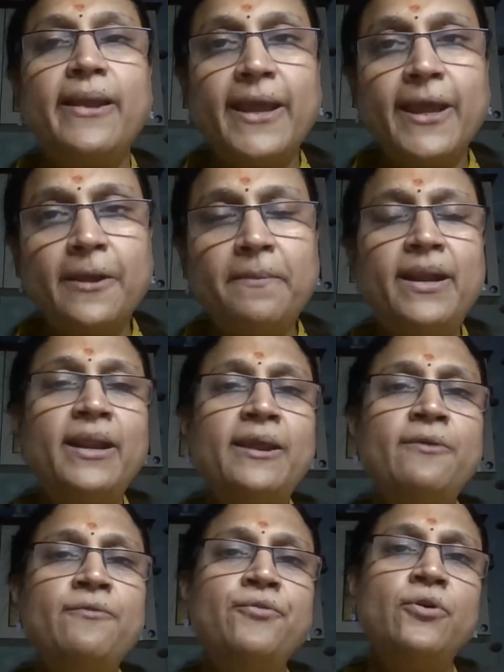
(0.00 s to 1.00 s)

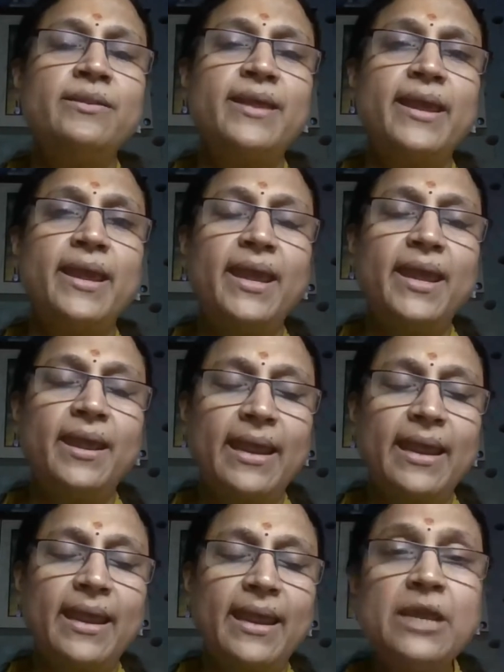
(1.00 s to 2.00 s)
recommending for the
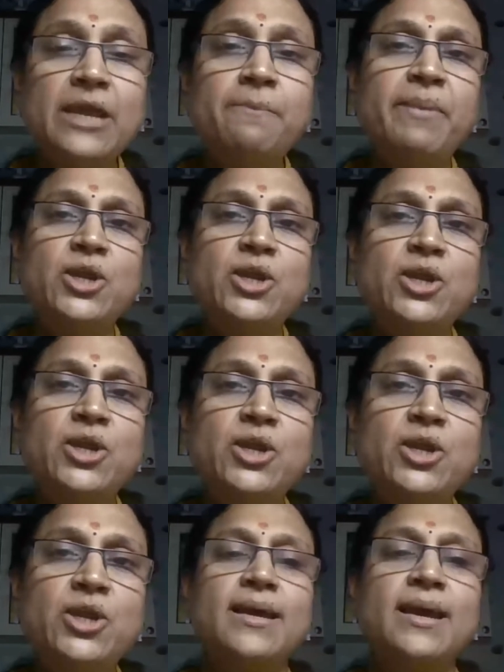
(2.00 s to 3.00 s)
ailing
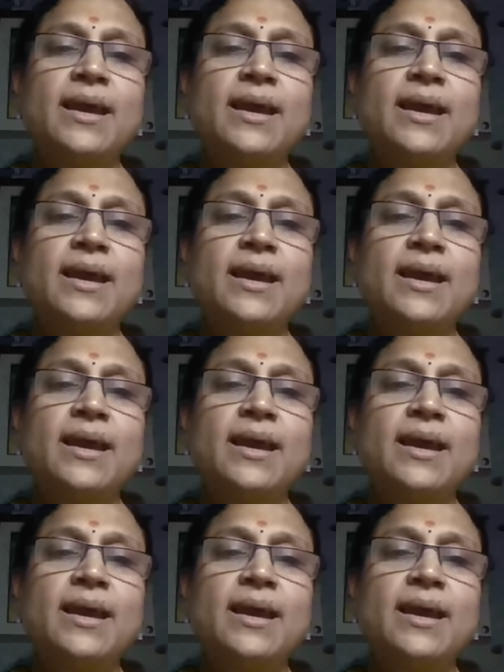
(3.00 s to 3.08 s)
patients,